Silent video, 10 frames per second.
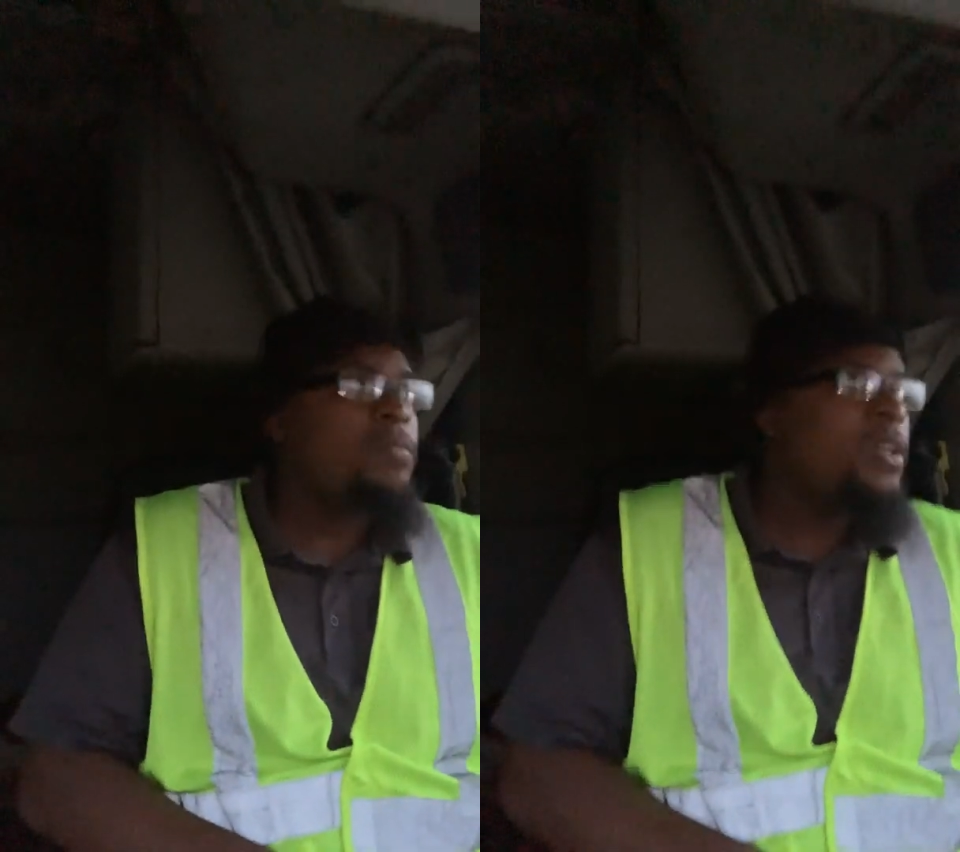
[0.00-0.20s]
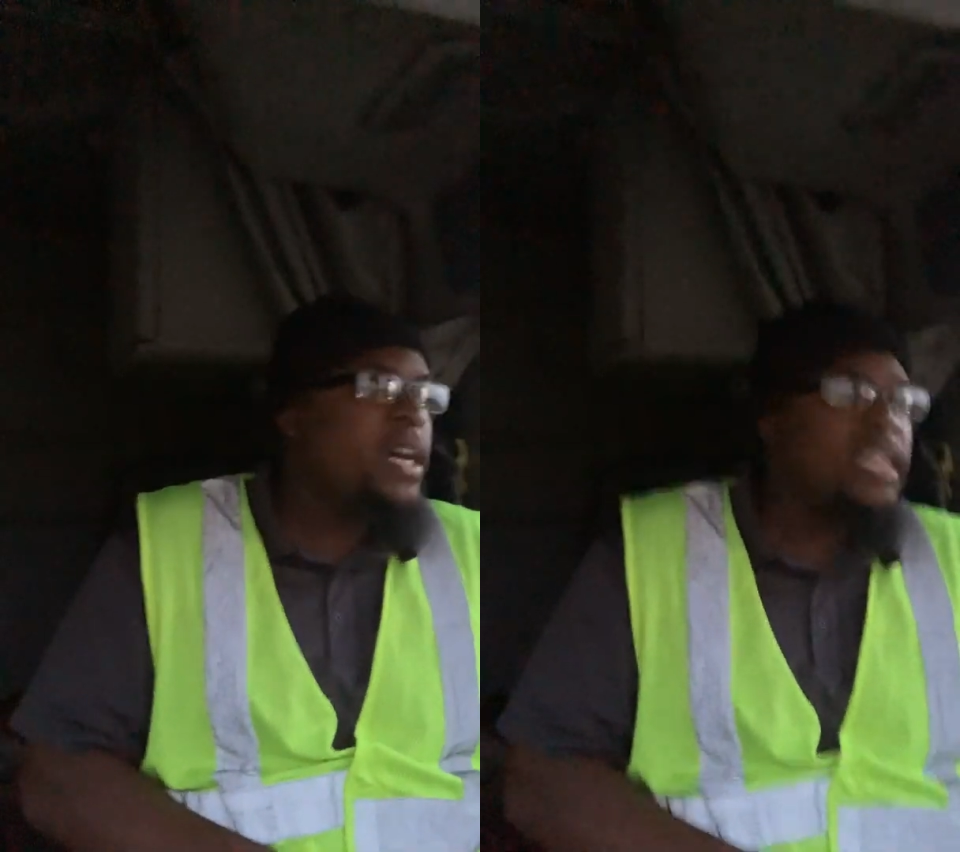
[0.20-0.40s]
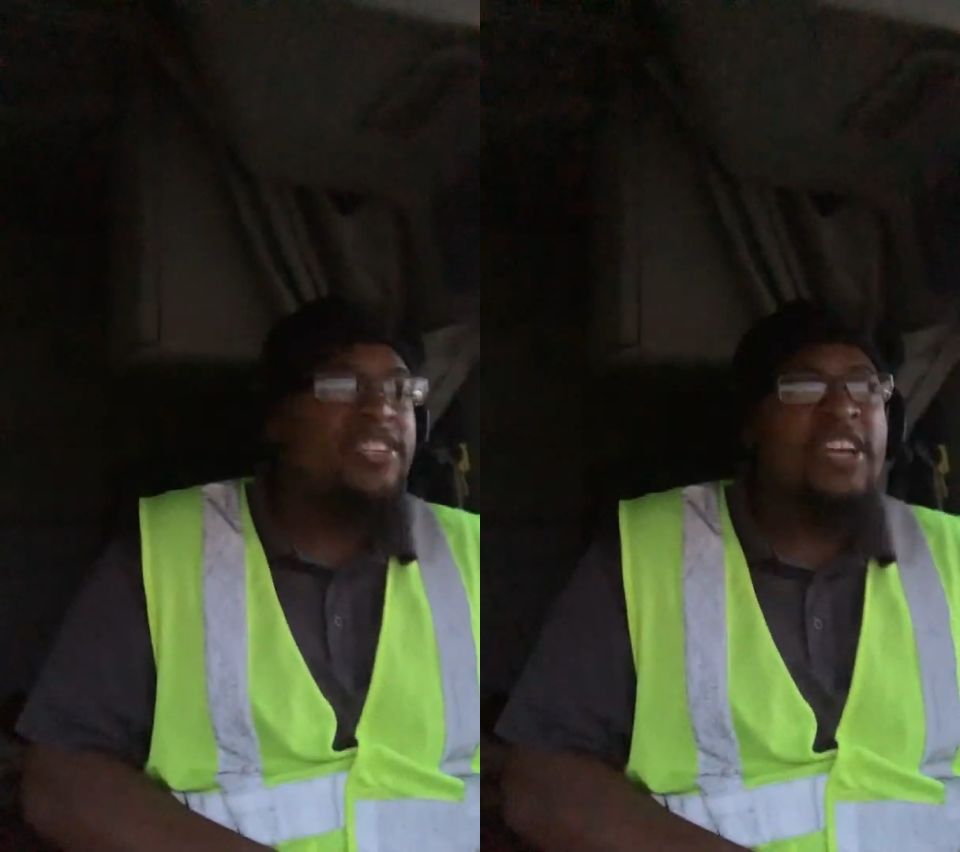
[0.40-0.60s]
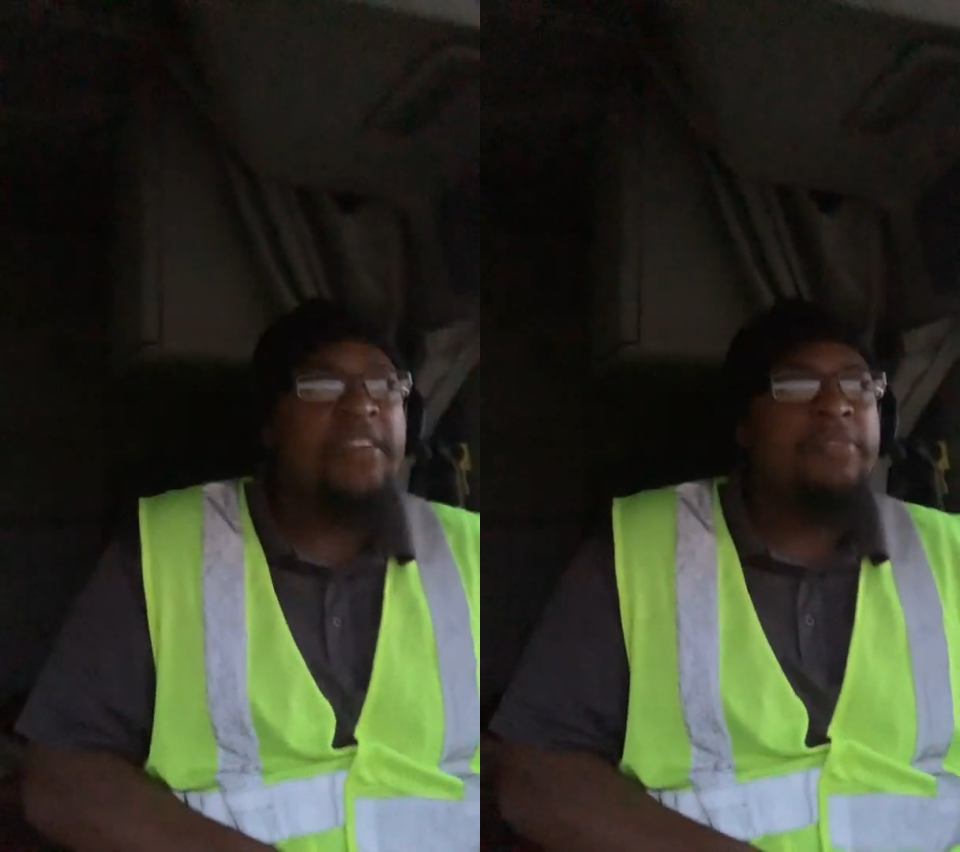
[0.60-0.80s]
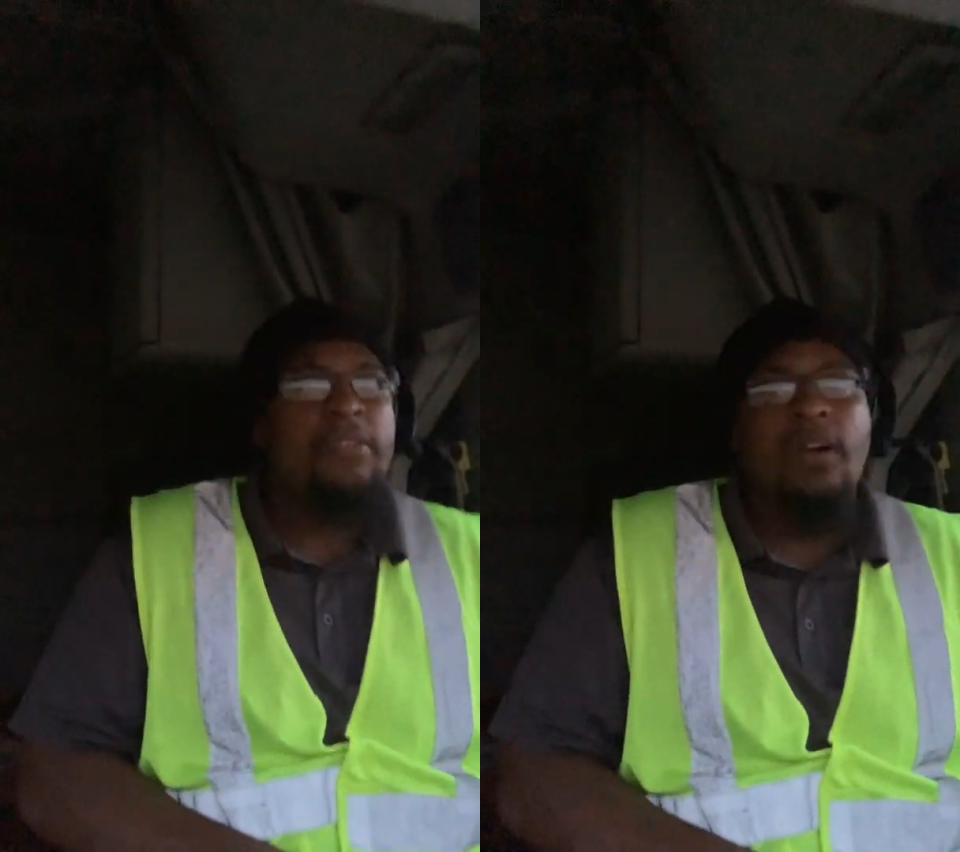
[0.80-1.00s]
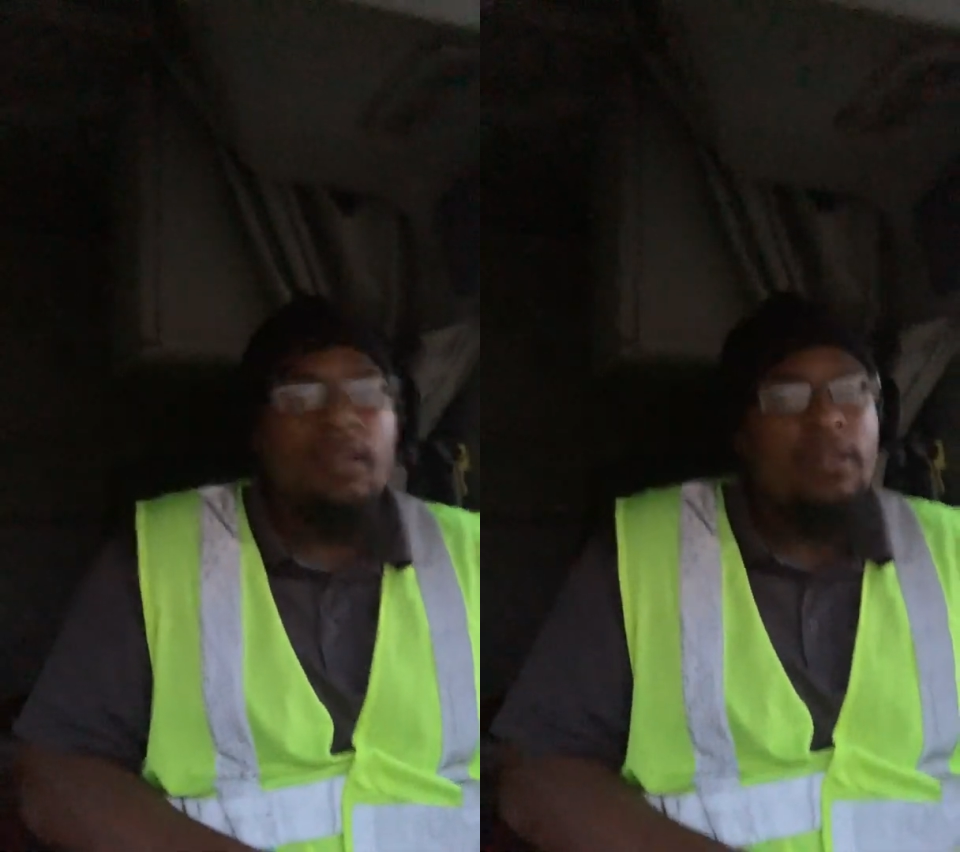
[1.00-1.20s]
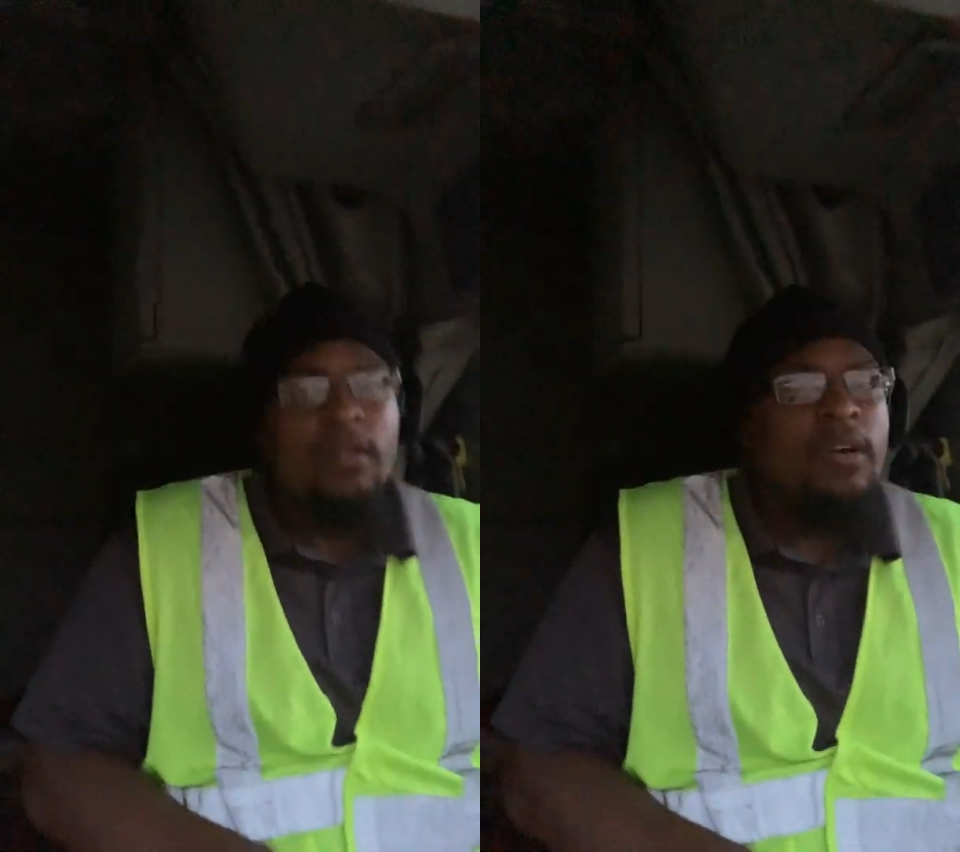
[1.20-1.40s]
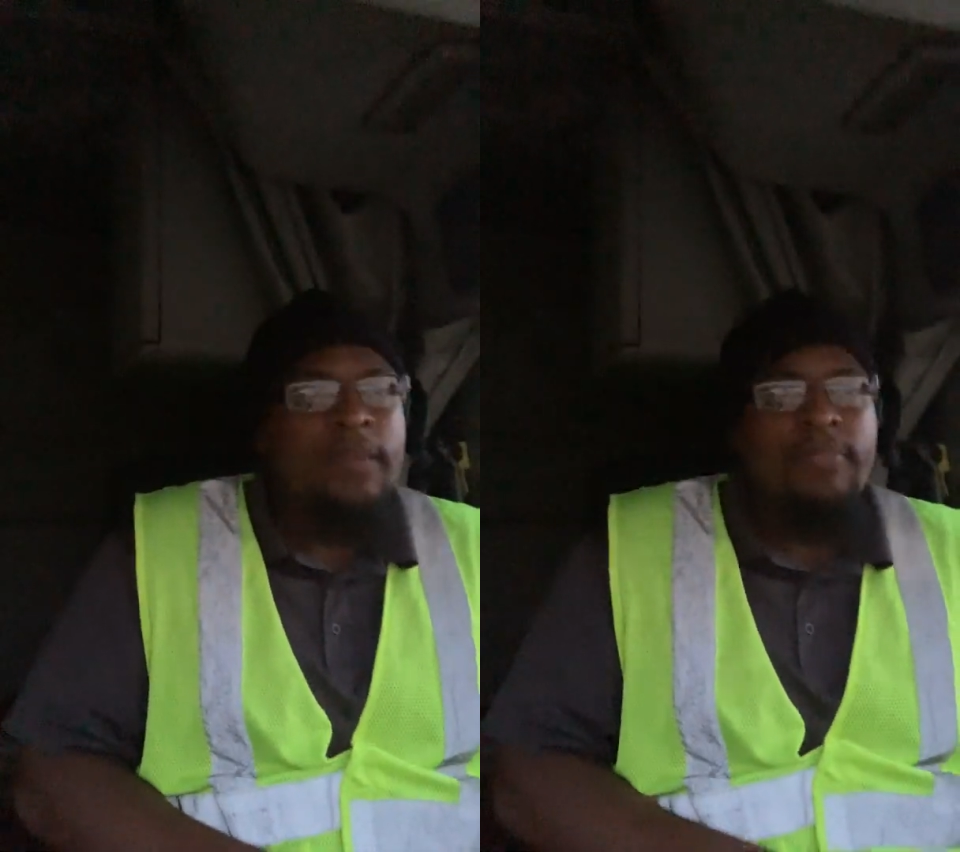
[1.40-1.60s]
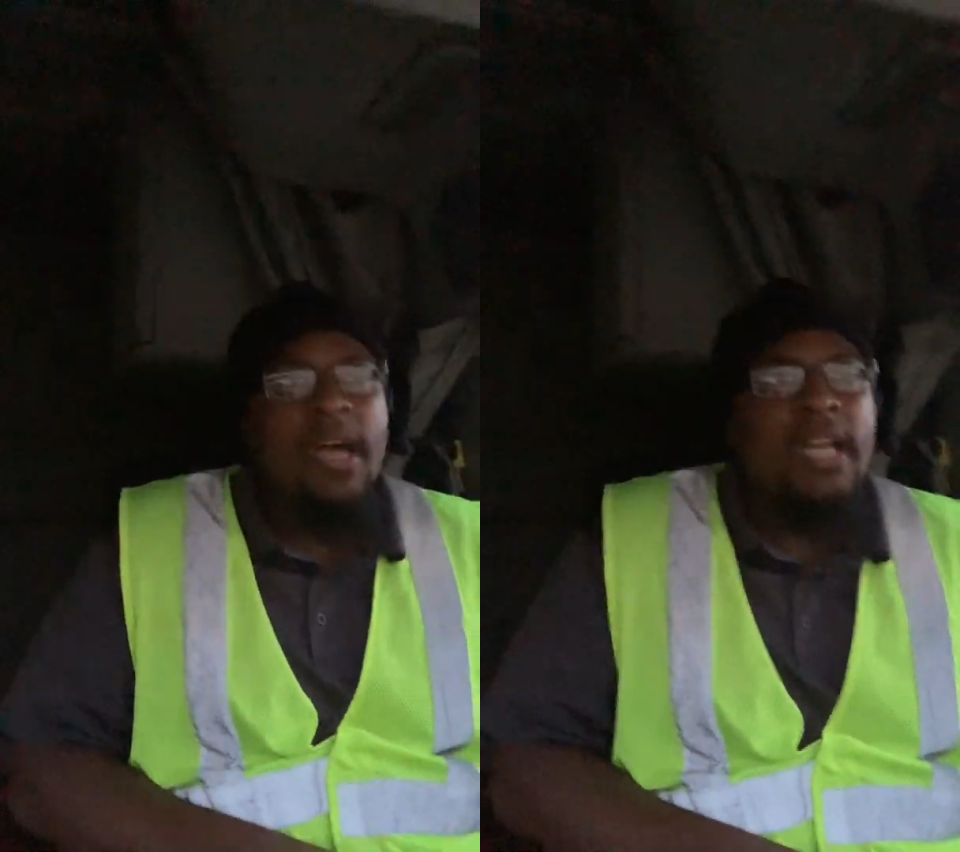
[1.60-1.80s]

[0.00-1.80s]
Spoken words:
cut a check for it, not